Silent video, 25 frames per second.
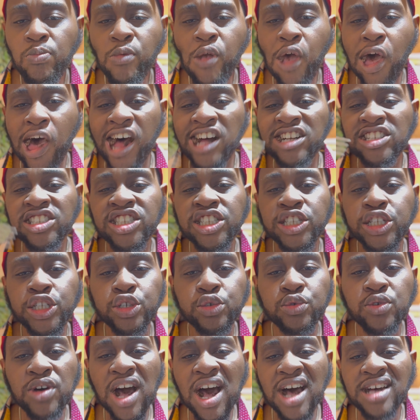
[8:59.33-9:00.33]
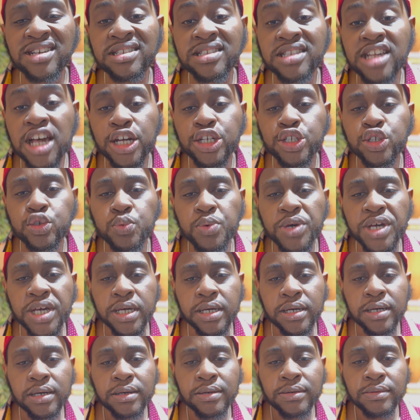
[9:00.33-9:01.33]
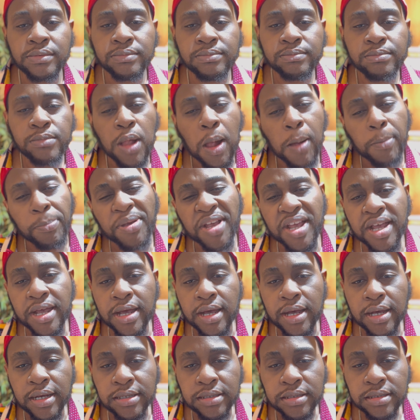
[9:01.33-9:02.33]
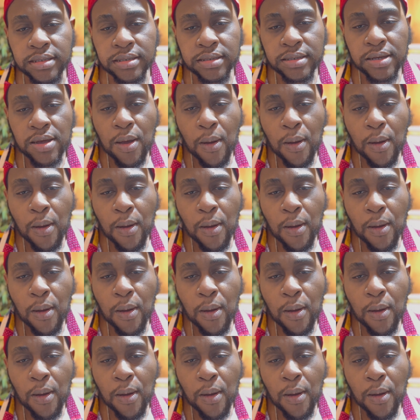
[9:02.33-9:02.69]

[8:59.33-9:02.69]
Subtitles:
I'll see you guys next week. Peace.